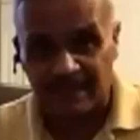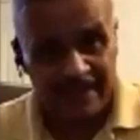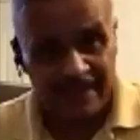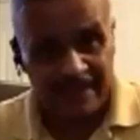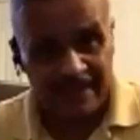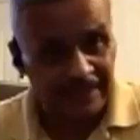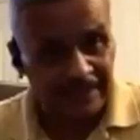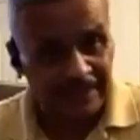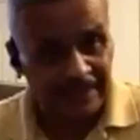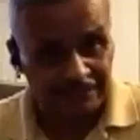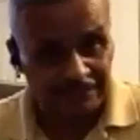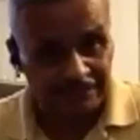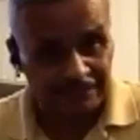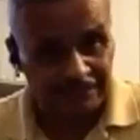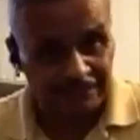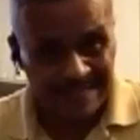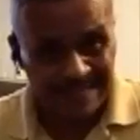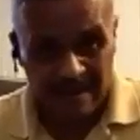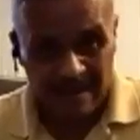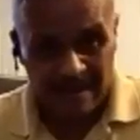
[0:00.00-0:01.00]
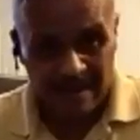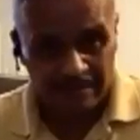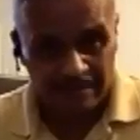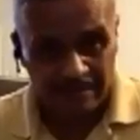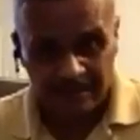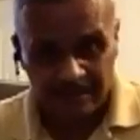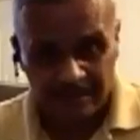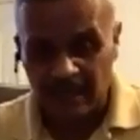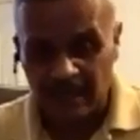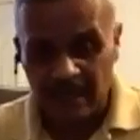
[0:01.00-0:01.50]
8 different sounds
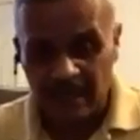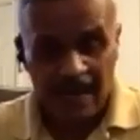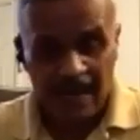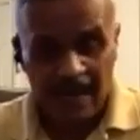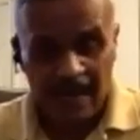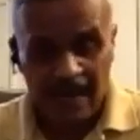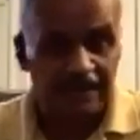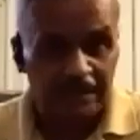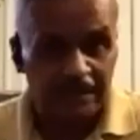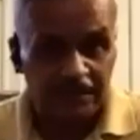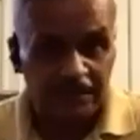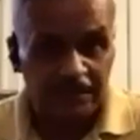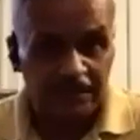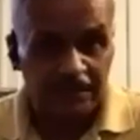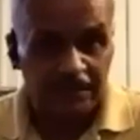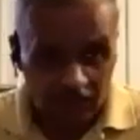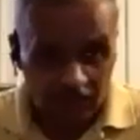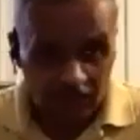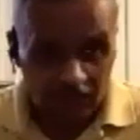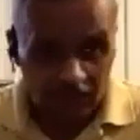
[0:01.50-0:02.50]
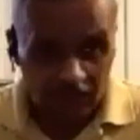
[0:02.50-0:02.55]
out of this one